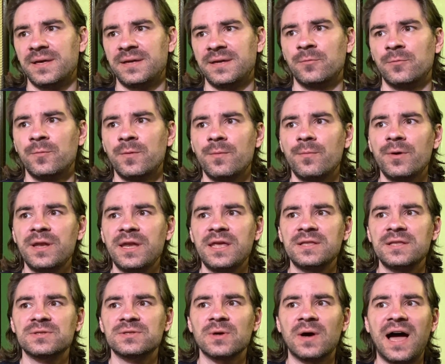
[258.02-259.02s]
We
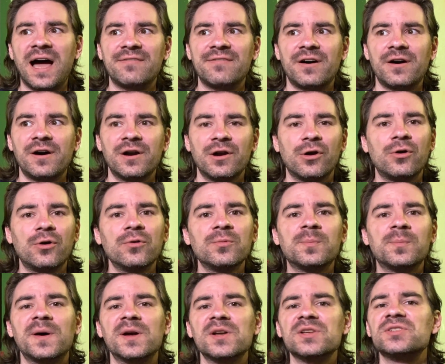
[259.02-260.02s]
need to have our
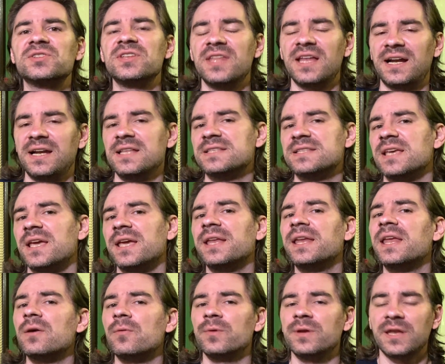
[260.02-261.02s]
own personality
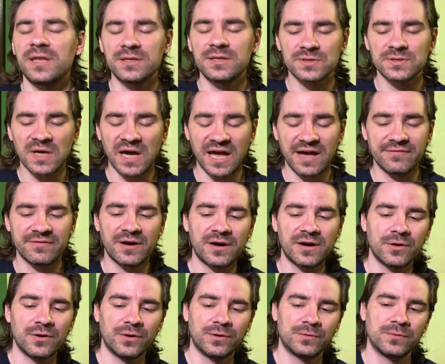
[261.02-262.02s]
in it. We need to have
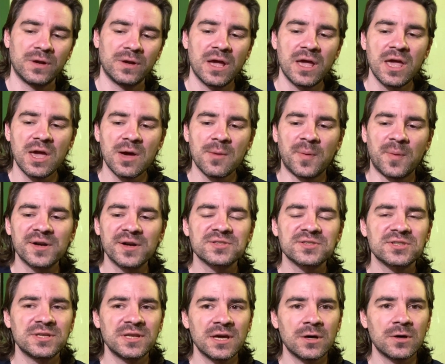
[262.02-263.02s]
our own
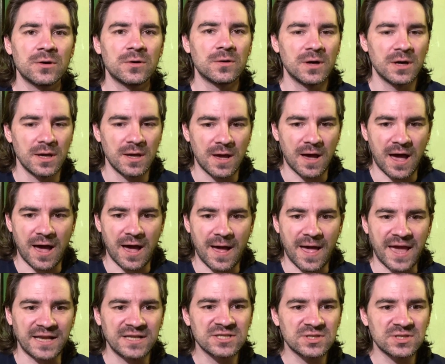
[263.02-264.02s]
personal
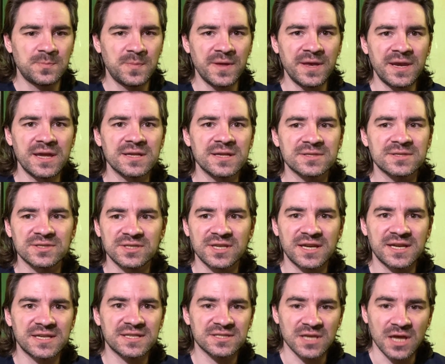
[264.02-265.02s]

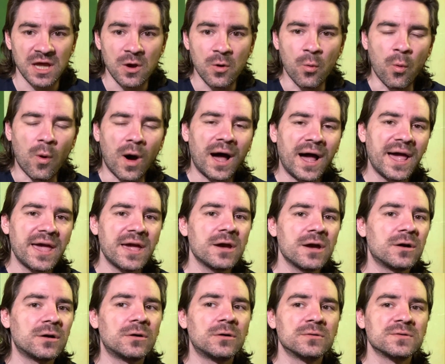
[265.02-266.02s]
experiences,
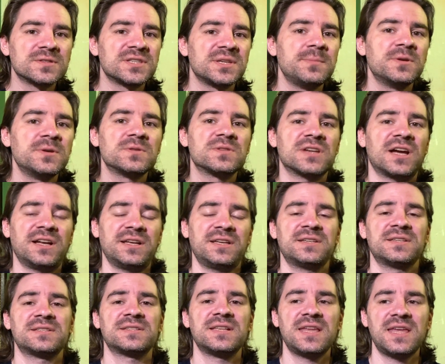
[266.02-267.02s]
while
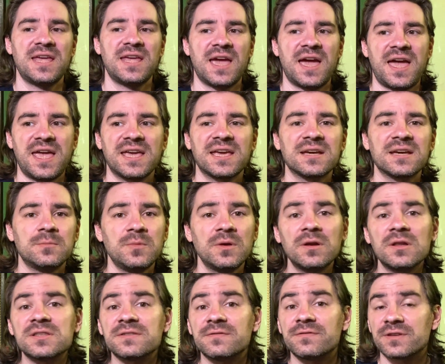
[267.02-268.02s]
simultaneously a
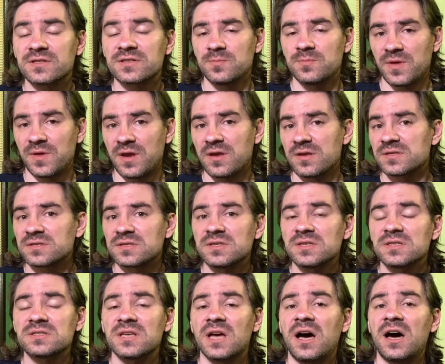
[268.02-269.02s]
cumulative
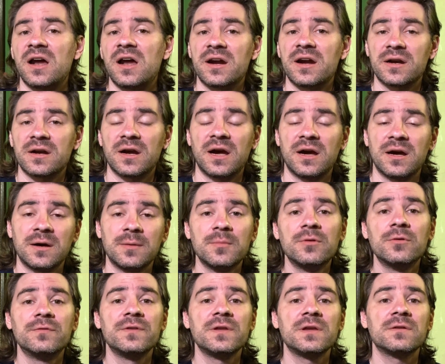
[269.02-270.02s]
experiences are
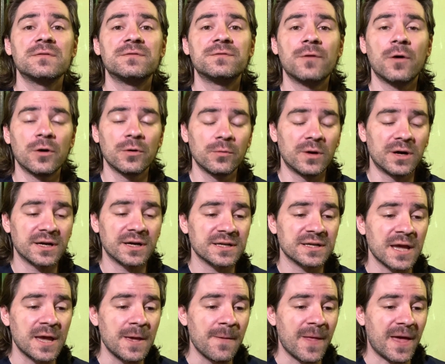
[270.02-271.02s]
moving forward.
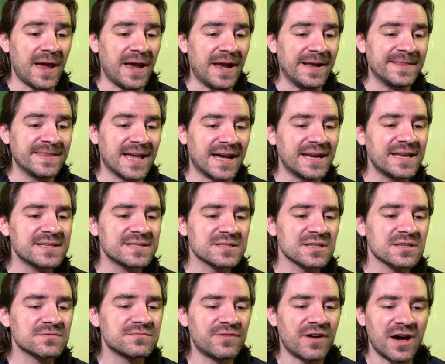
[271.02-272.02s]
And that is
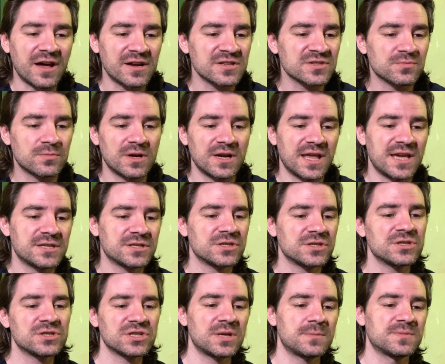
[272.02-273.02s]
as far as
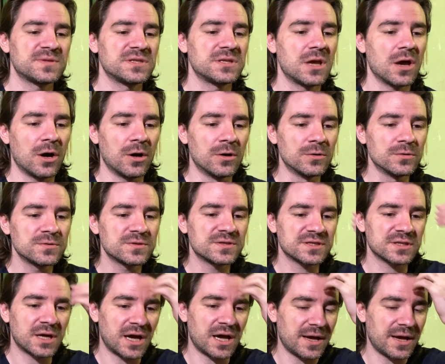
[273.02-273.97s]
relationships goes,